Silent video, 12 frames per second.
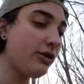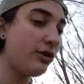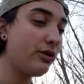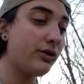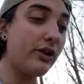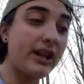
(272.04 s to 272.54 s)

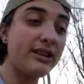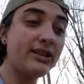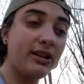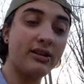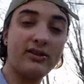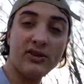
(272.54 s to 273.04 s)
So that
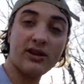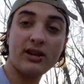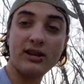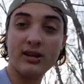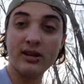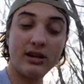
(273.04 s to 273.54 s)
sucks,
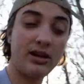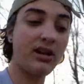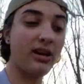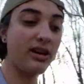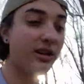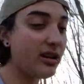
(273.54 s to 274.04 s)

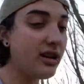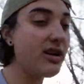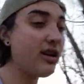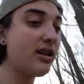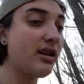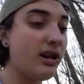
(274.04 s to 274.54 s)
and
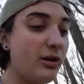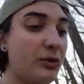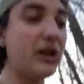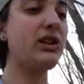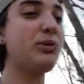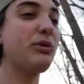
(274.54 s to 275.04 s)
I'm kind
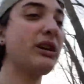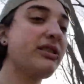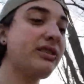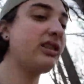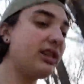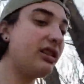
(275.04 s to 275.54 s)
of surprised
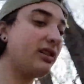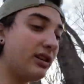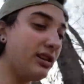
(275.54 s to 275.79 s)
that I didn't